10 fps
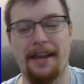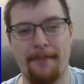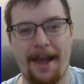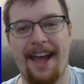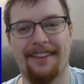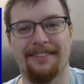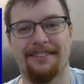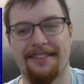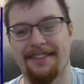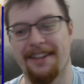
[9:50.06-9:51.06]
has,
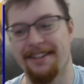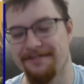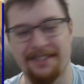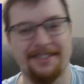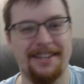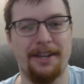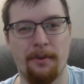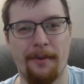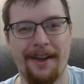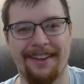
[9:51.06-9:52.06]
and then you take it
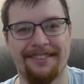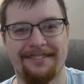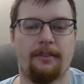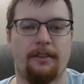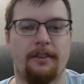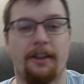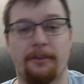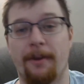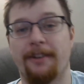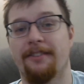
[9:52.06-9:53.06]
away. Not to
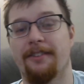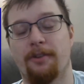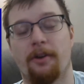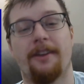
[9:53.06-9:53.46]
mention the turret